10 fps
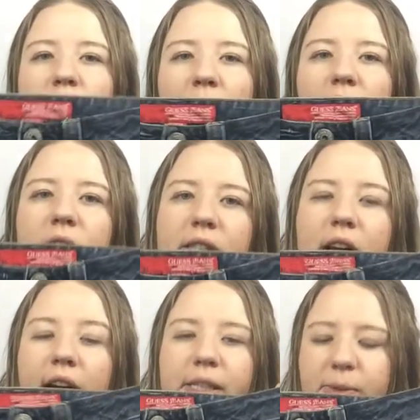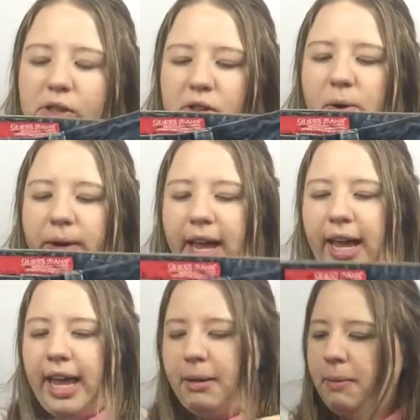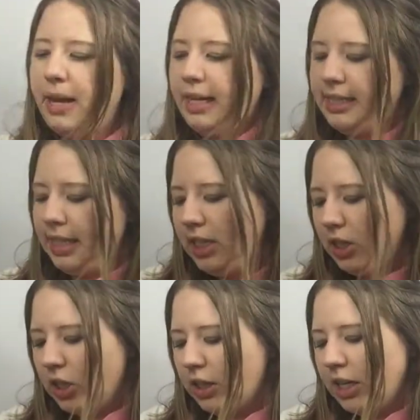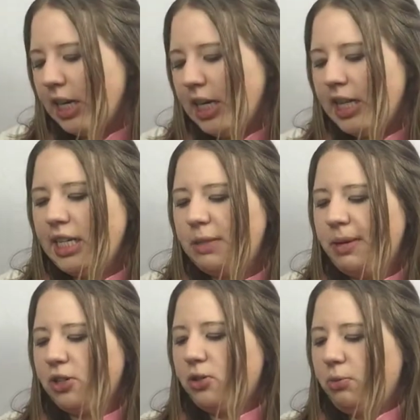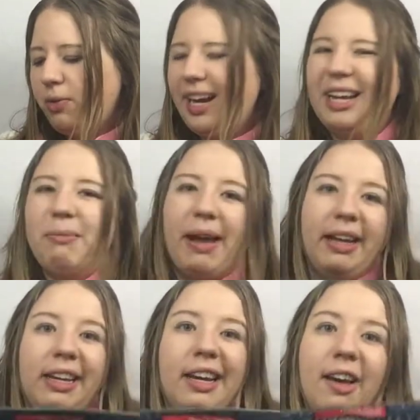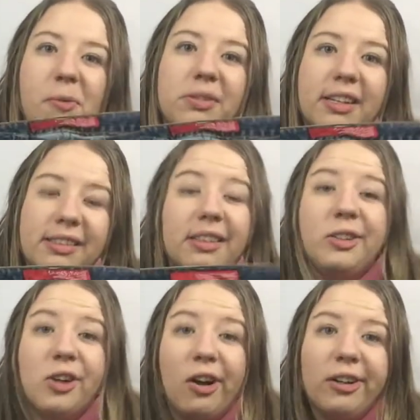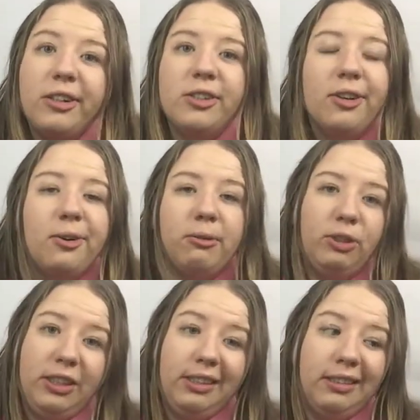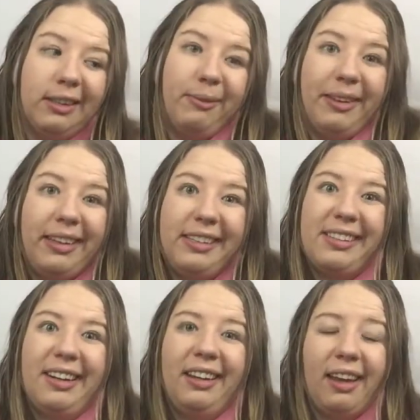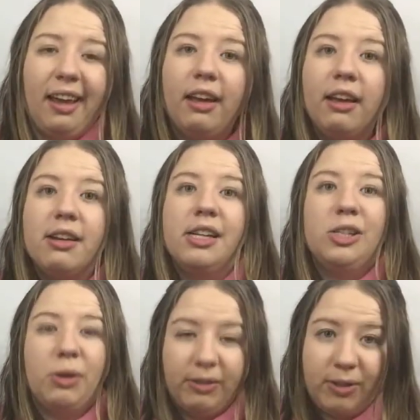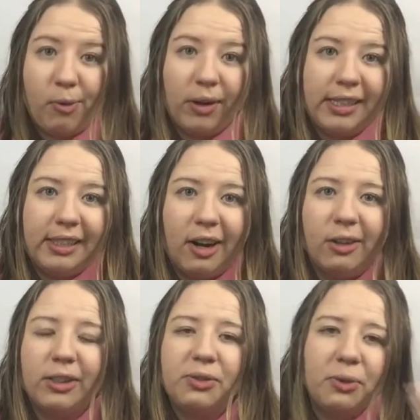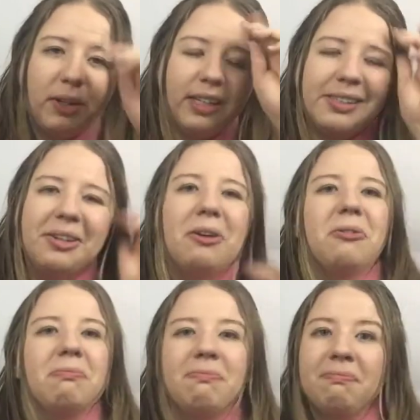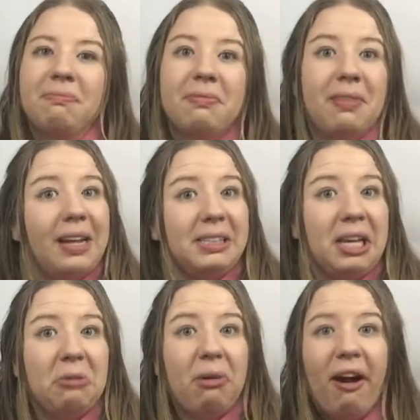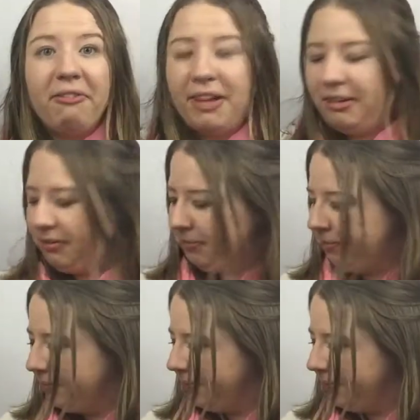a smaller size, which is okay, and it didn't look like anything special brand, but it was less than $1, so jeans, I'm at least going to get $12 to $14 for it, so that's a good profit.